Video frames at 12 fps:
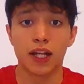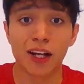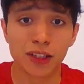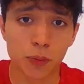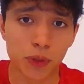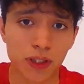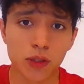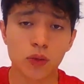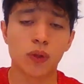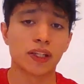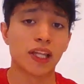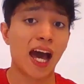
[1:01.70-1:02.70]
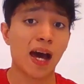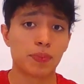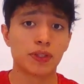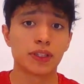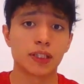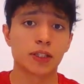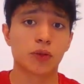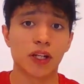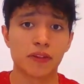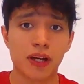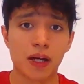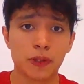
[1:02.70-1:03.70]
Now that we know what happened in the
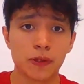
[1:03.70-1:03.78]
Great